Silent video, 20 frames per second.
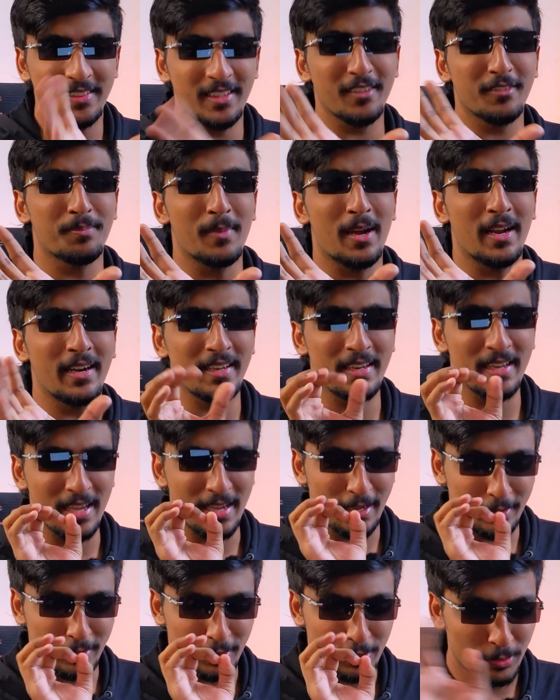in this Smart India
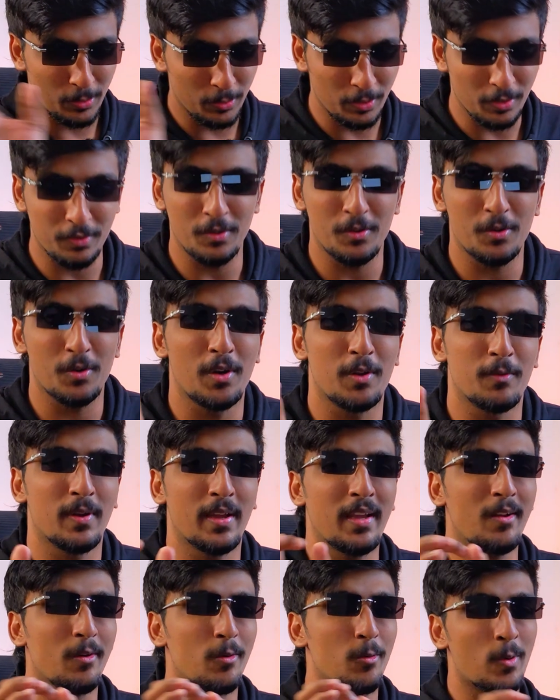Hackathon
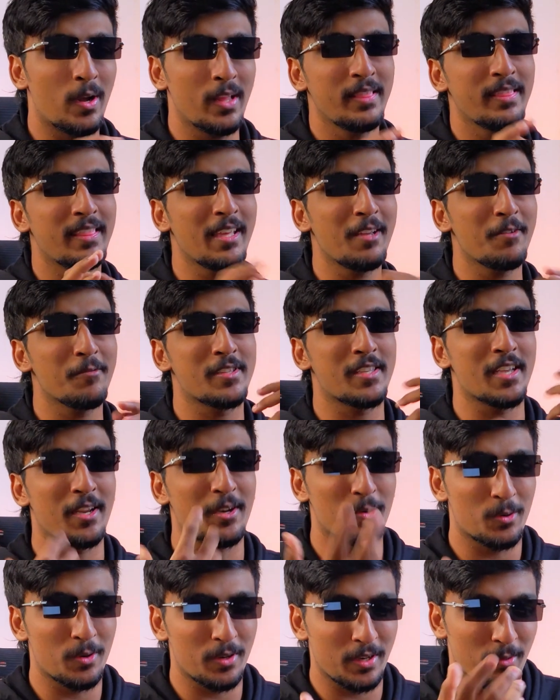2025, one thing which I
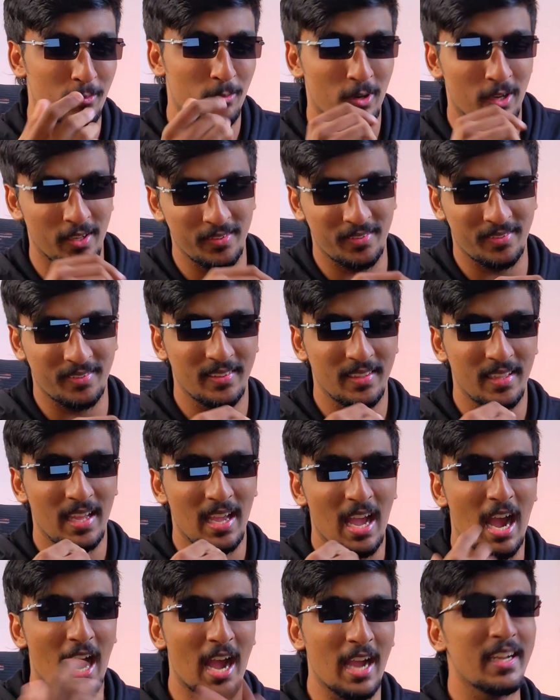noted was
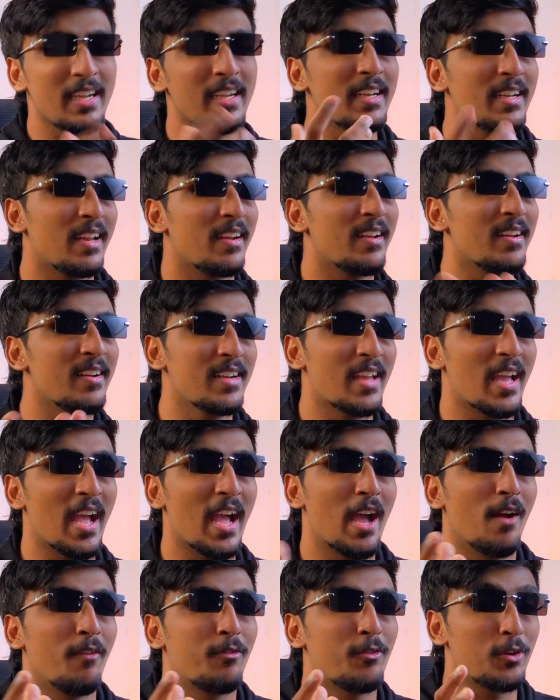I didn't
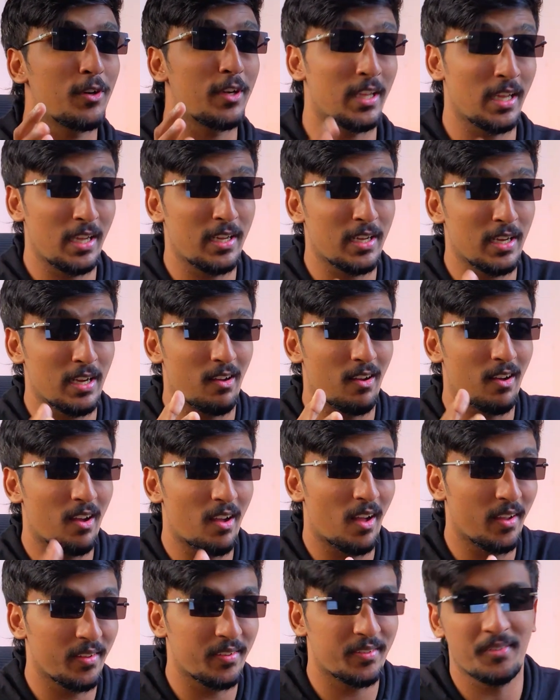have to take a
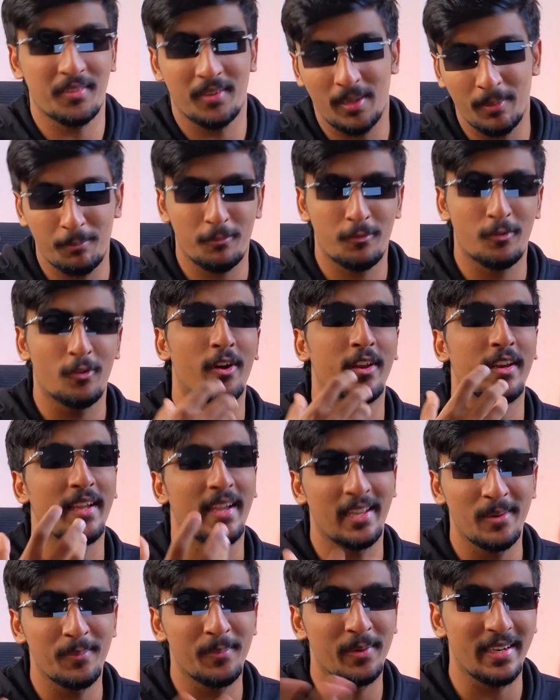harsh step for
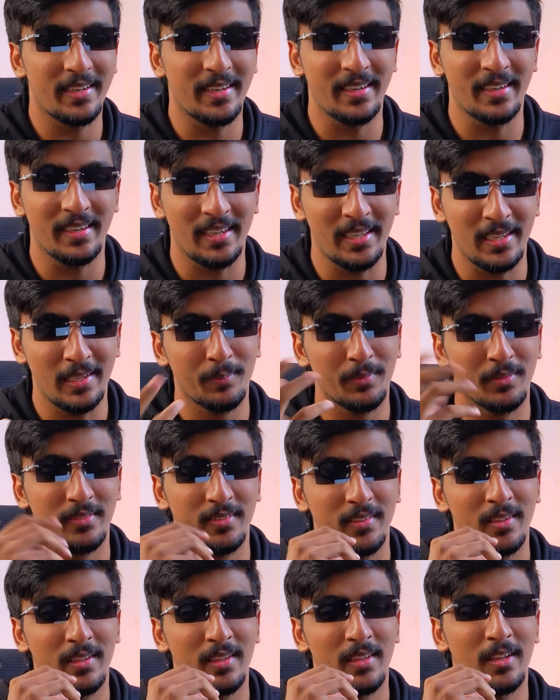eliminating
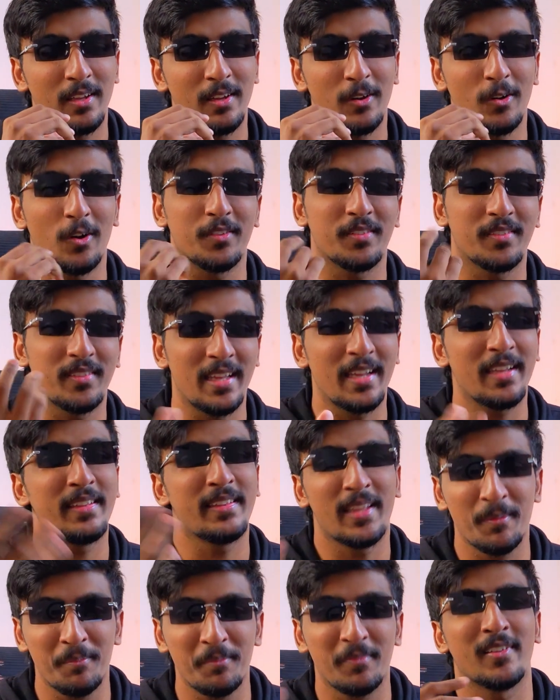teams because they
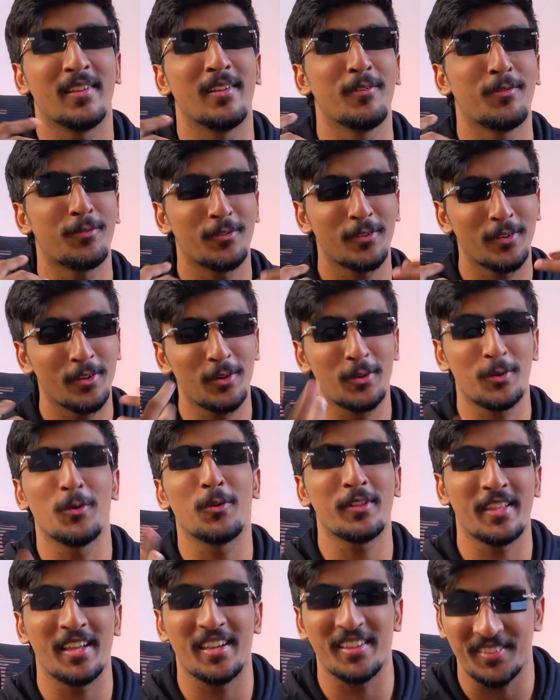themselves
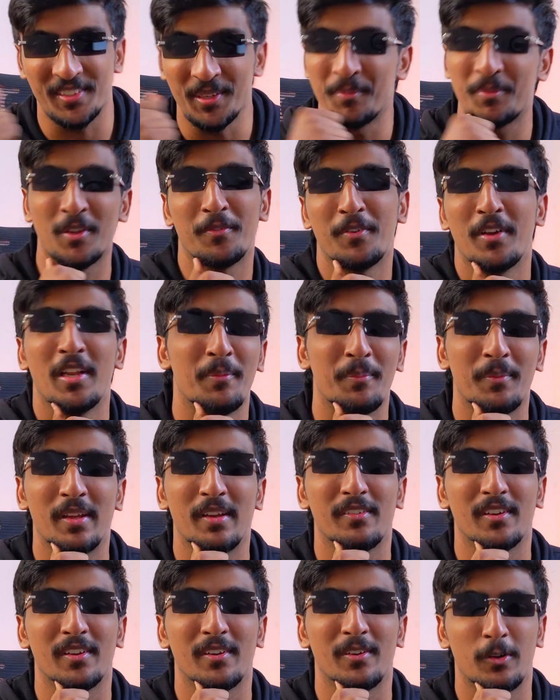took their steps of
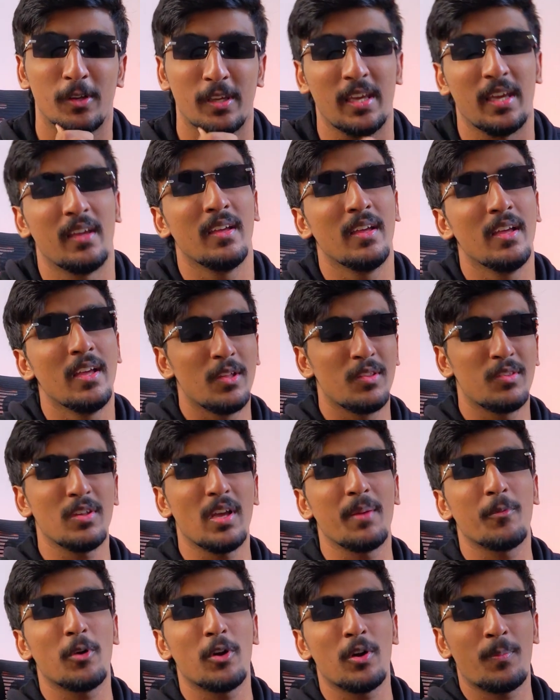elimination. Okay,
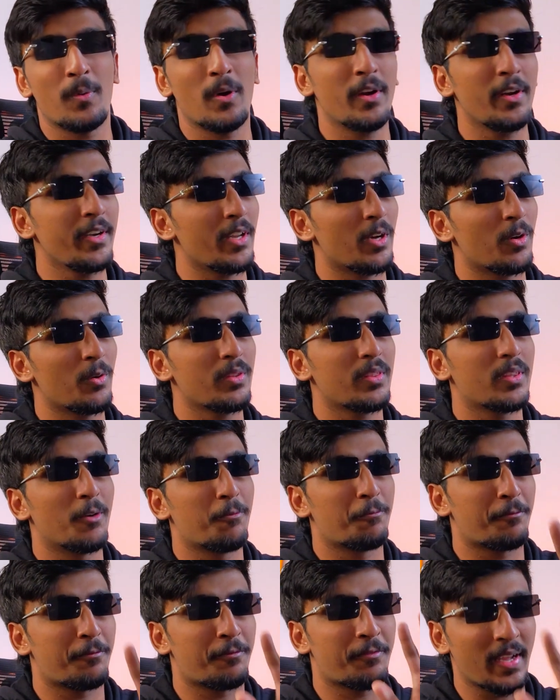so I'm going to point out the
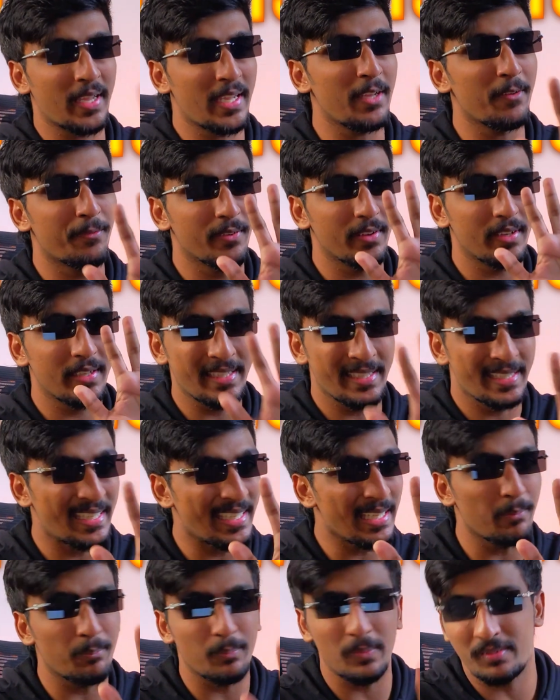5
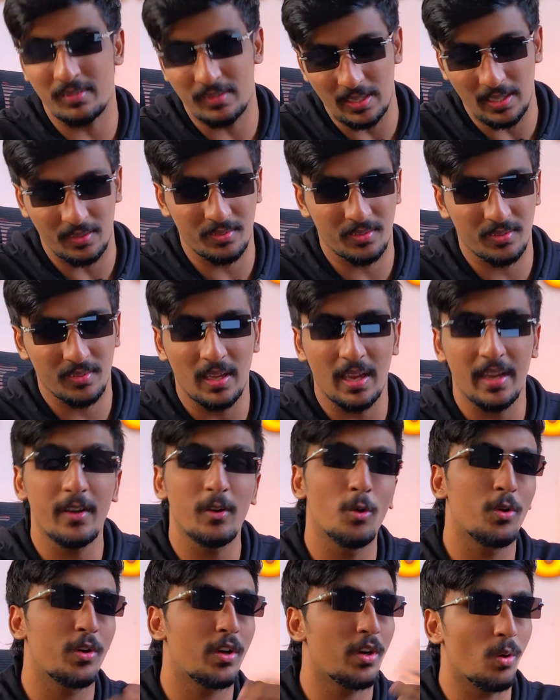key mistakes I
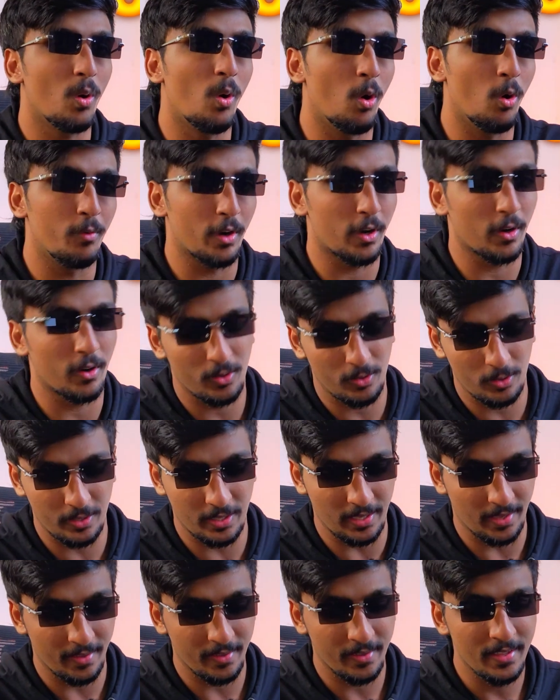noted overall.
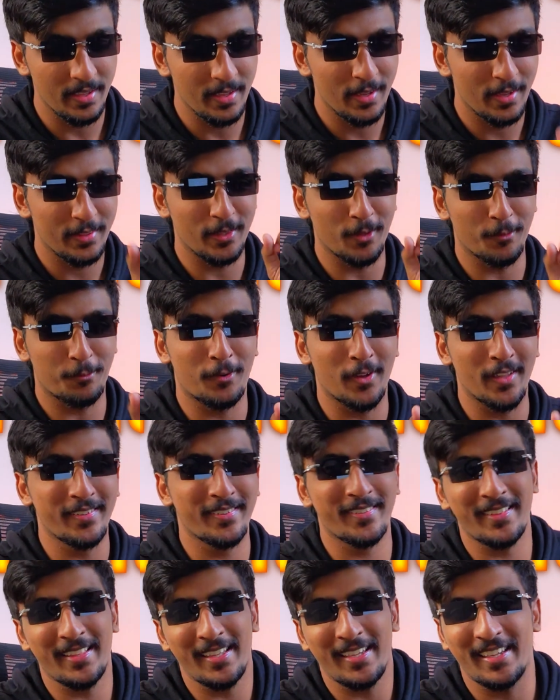Okay, the
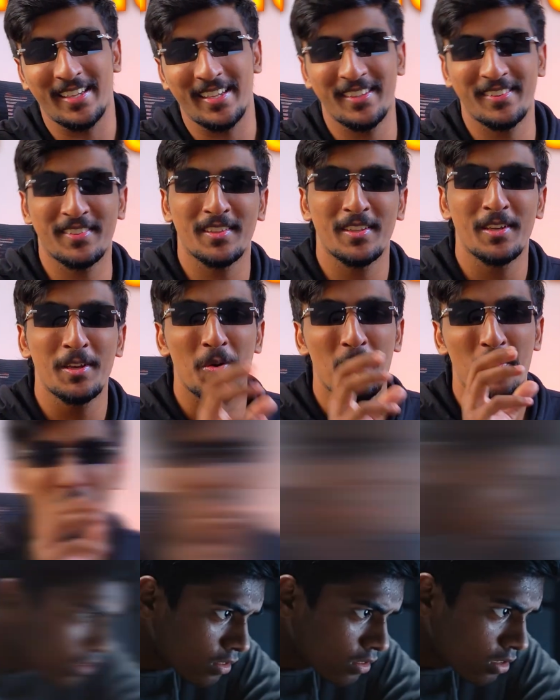first thing is
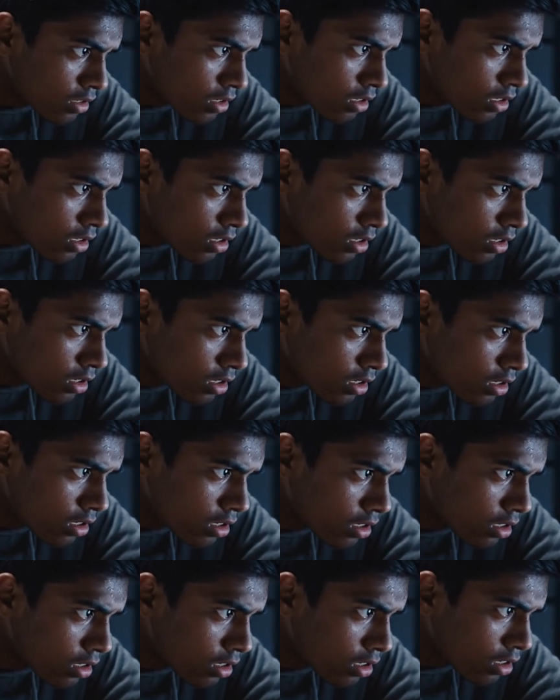modifying the
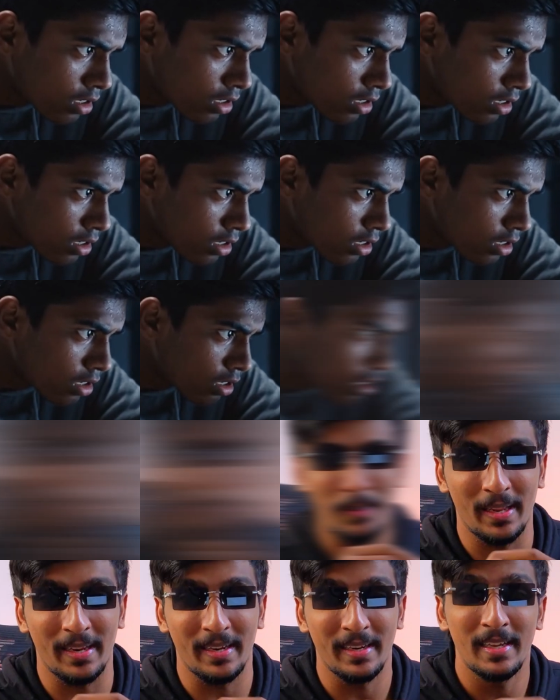complete PPT
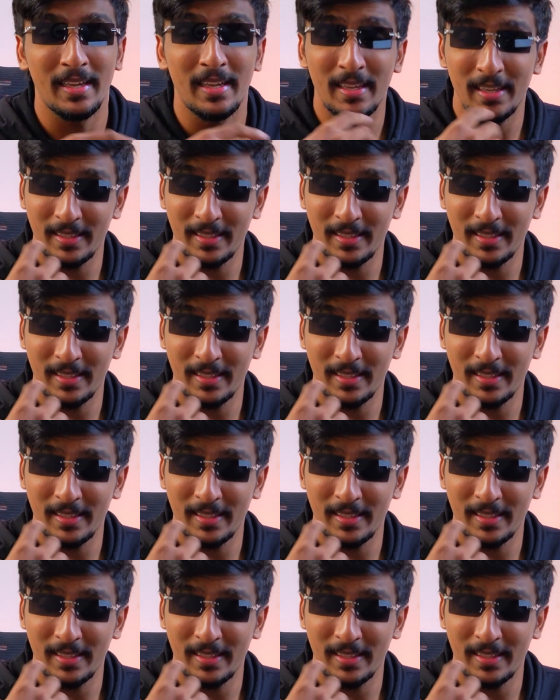template.